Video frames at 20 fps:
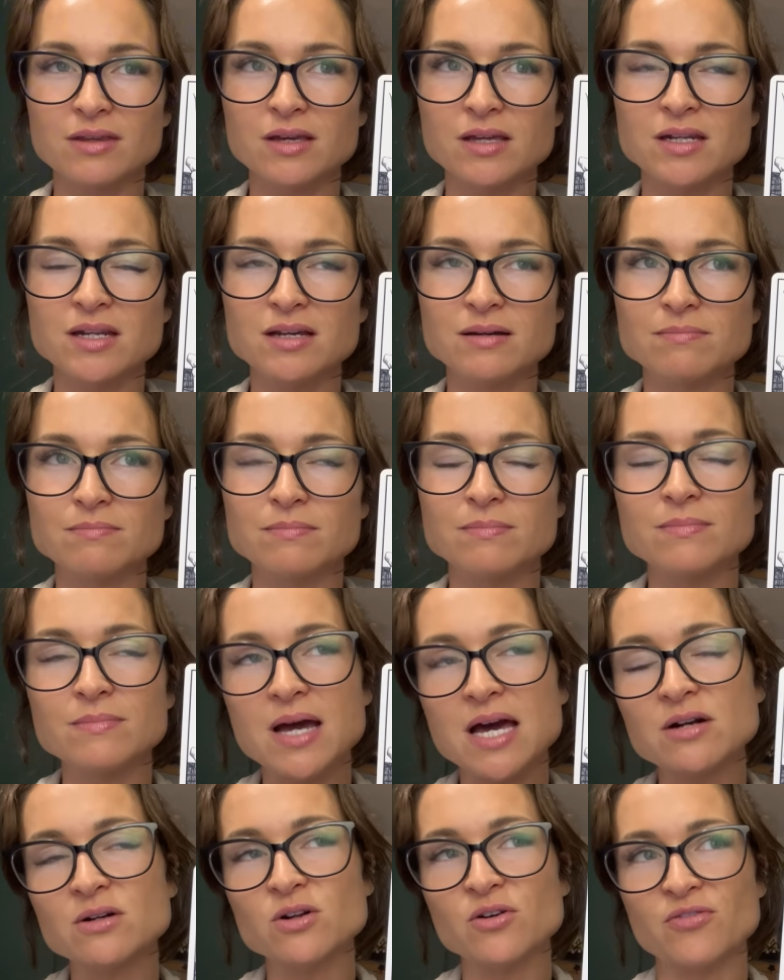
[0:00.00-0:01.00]

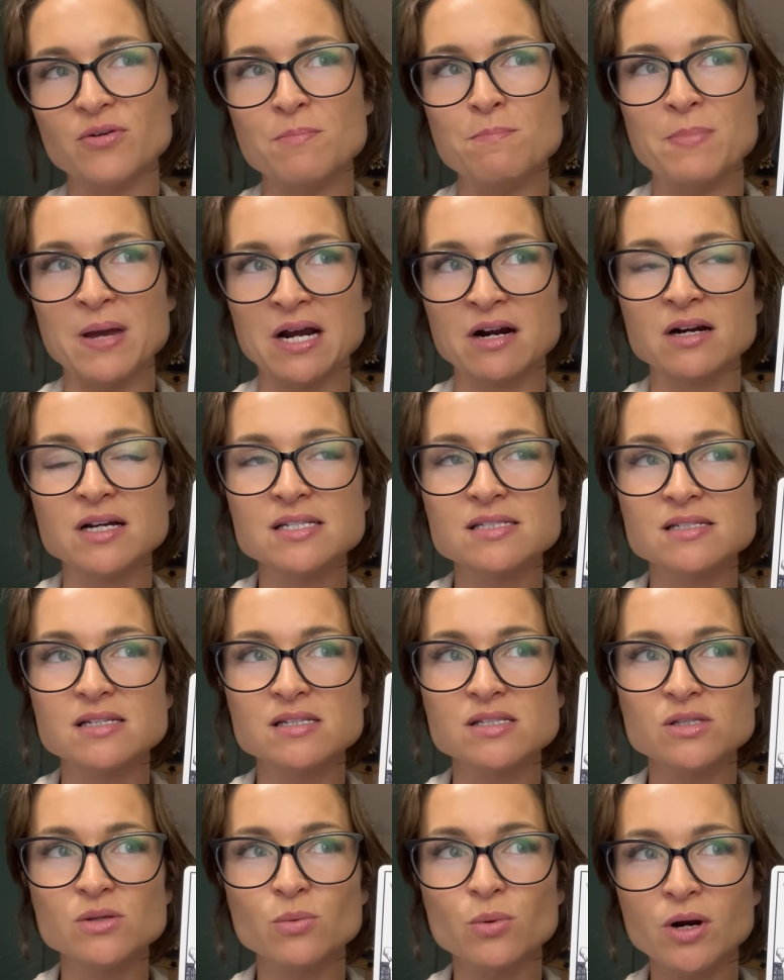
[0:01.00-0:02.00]
I don't know if embarrassed
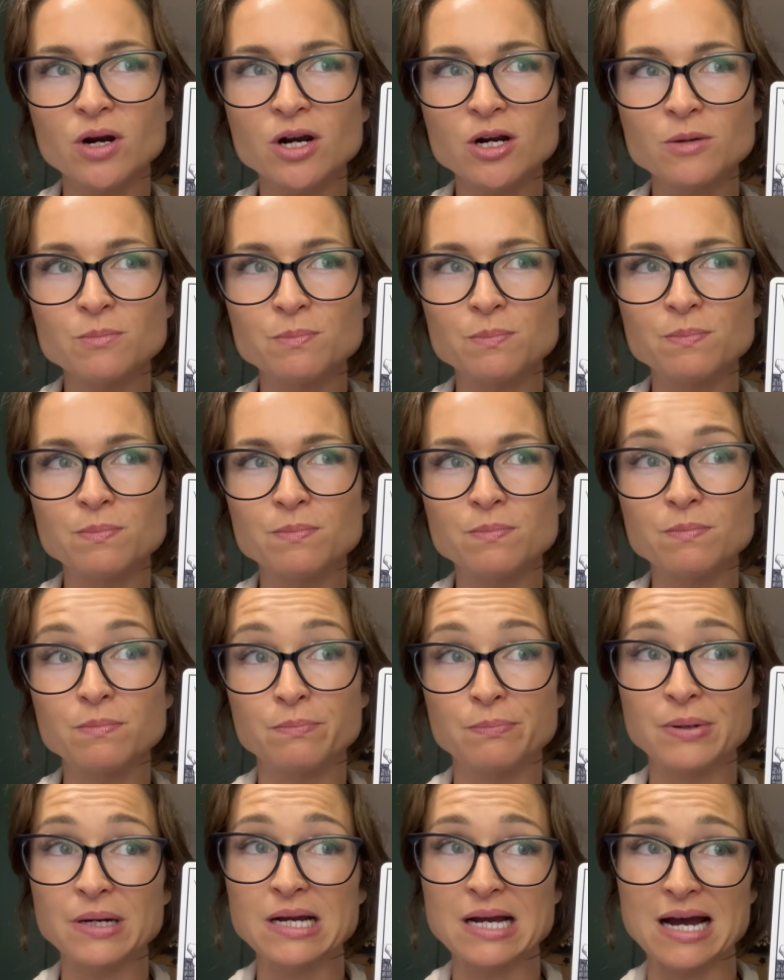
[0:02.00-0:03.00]
is the word,
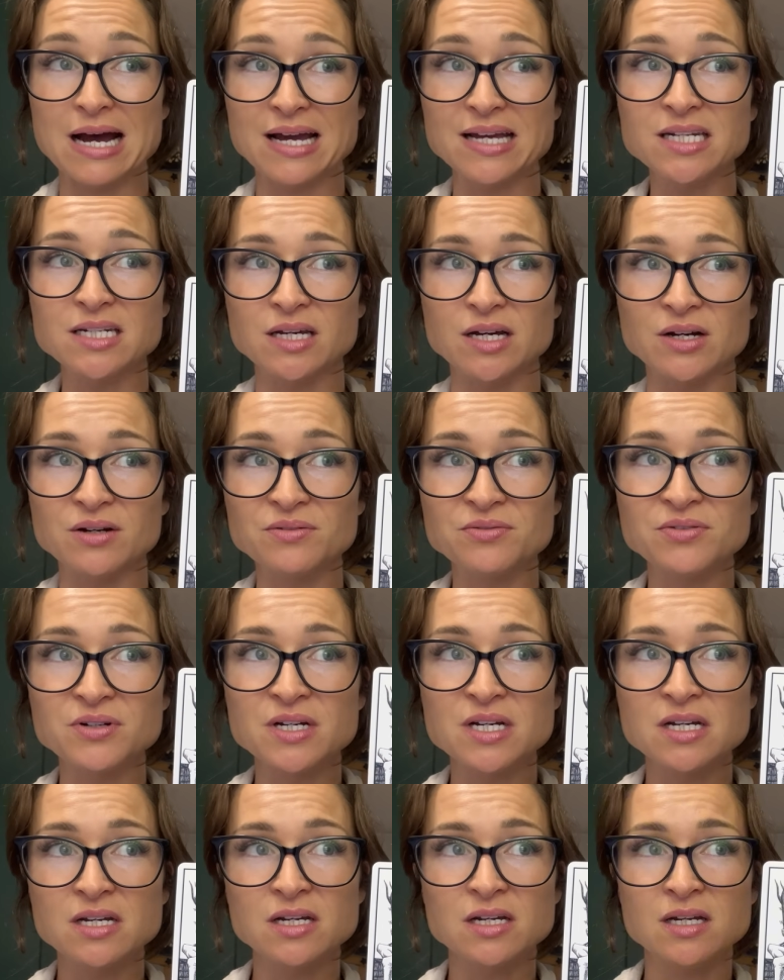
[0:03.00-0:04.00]
but kind of
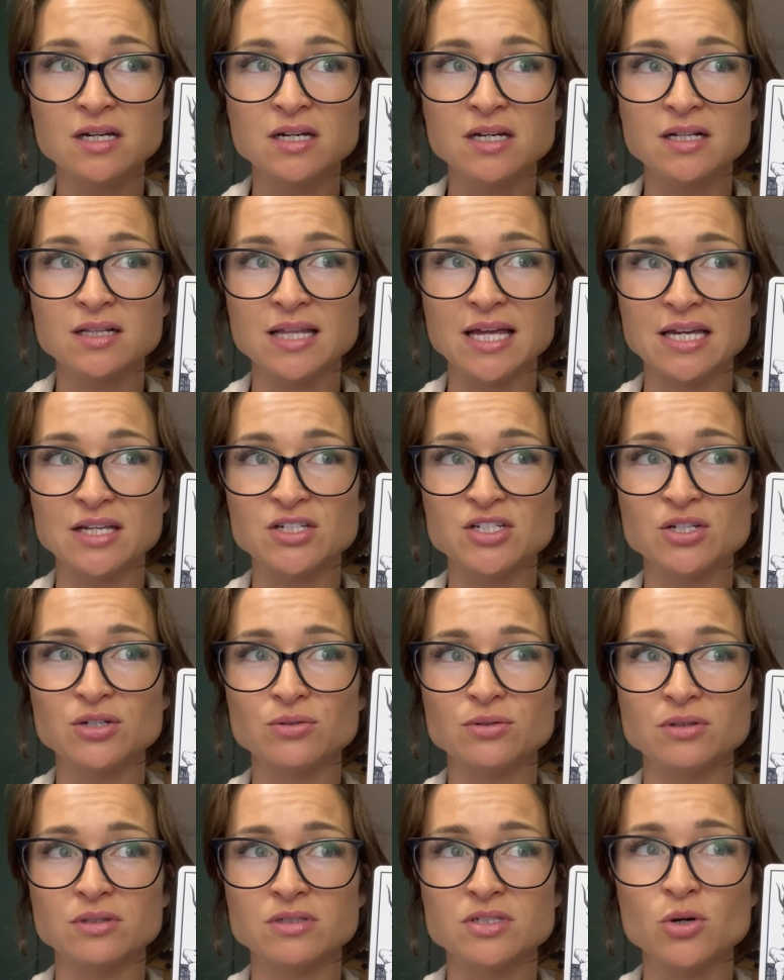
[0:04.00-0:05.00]
like
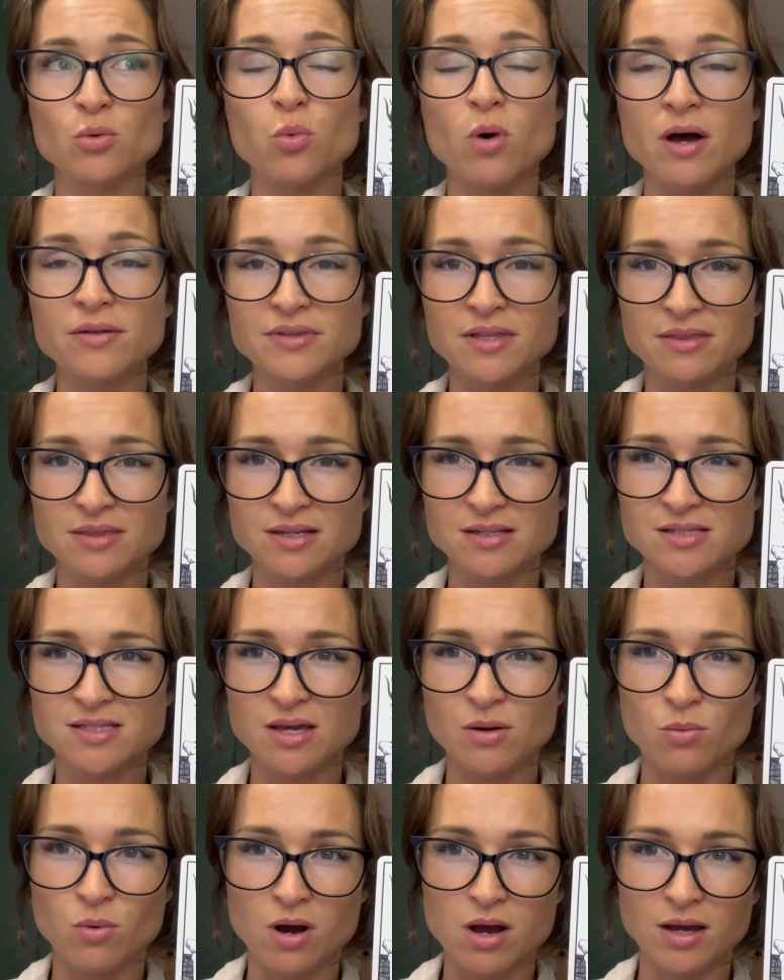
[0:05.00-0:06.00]
to want the things they
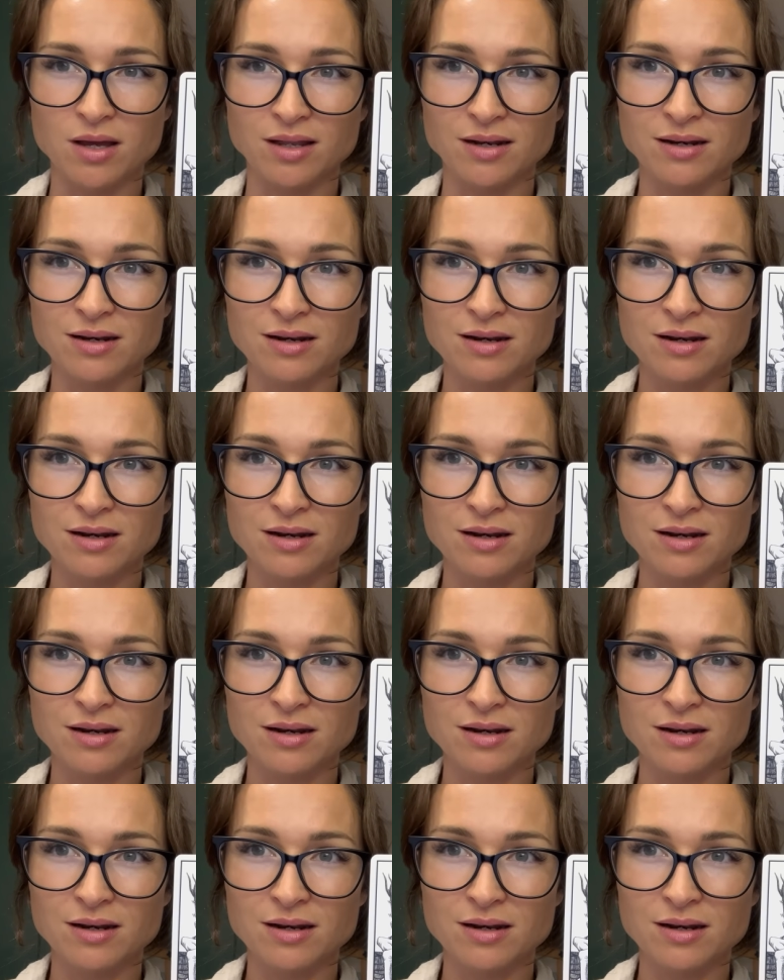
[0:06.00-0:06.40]
want.